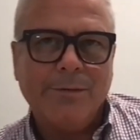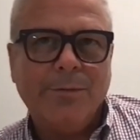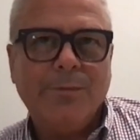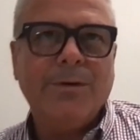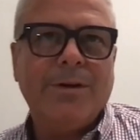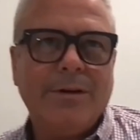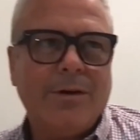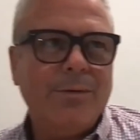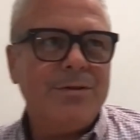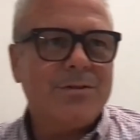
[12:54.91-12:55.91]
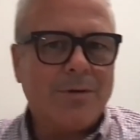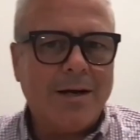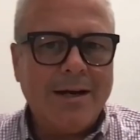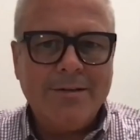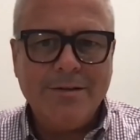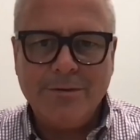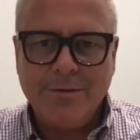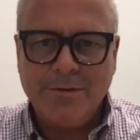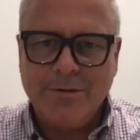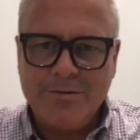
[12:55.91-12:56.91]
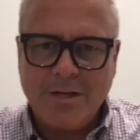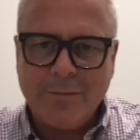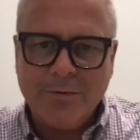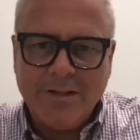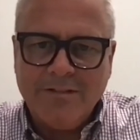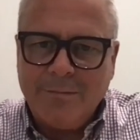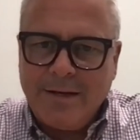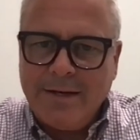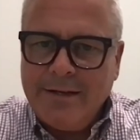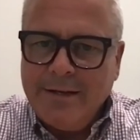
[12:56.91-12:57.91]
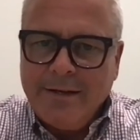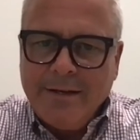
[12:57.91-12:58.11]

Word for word: we always try to do a good job. We live by